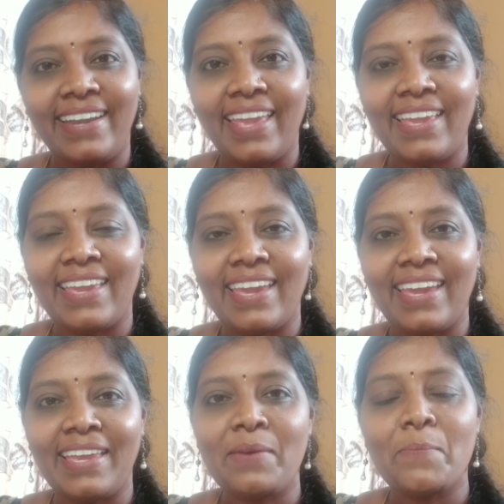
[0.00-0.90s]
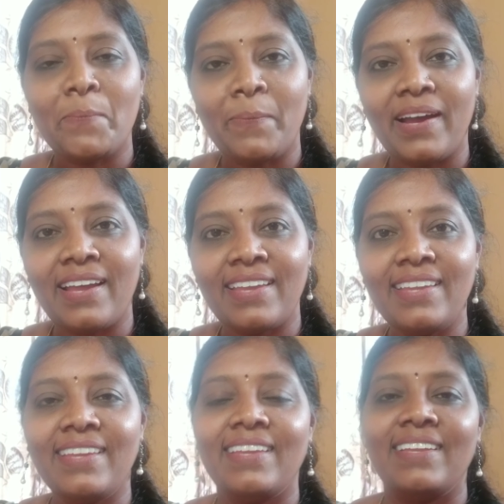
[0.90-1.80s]
take care.
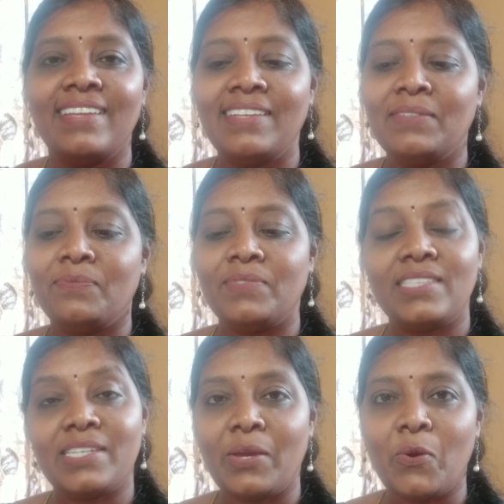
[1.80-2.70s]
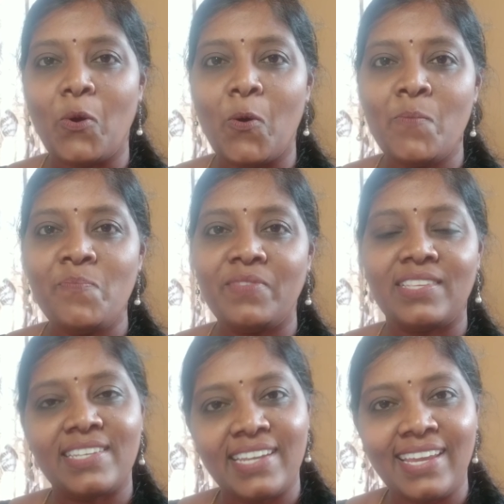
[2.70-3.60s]
Bye. Stay home,
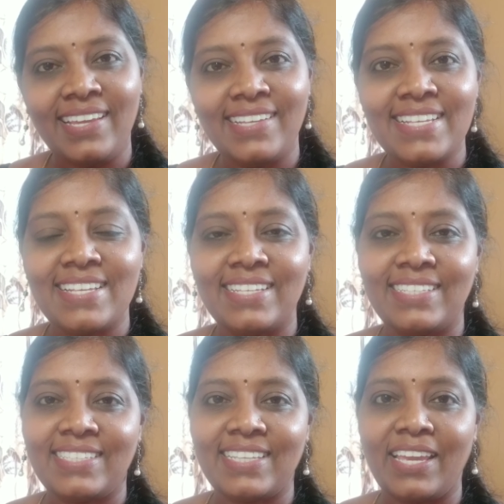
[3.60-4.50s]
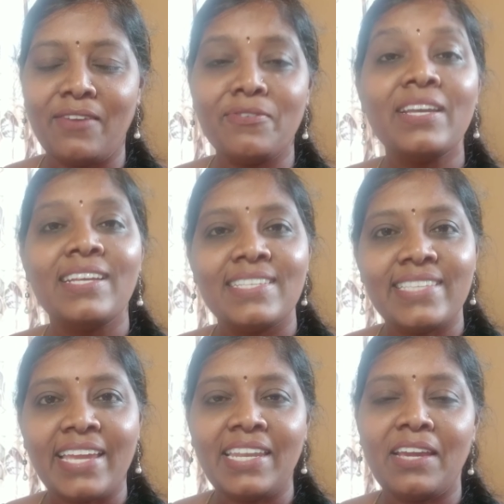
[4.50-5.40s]
stay safe.
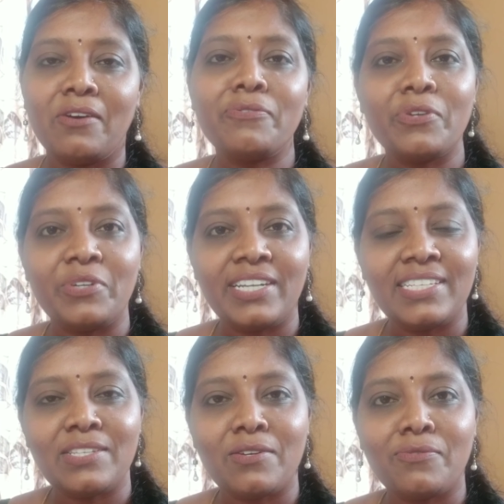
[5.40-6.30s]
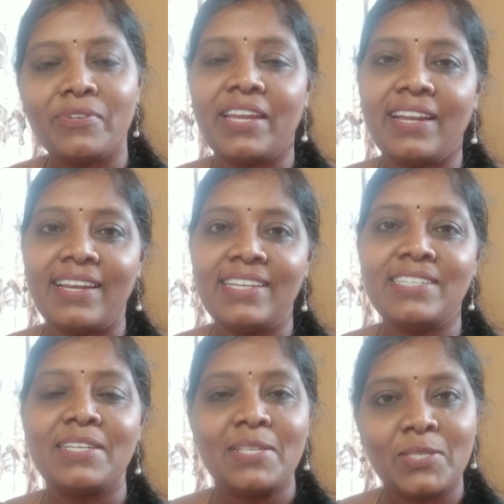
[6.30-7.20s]
Signing off, your teacher of
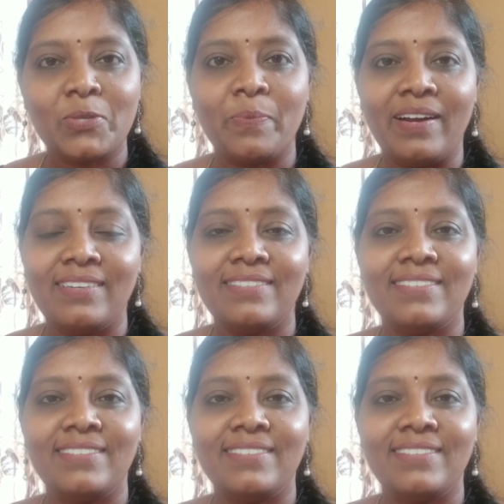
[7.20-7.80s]
English, Suma.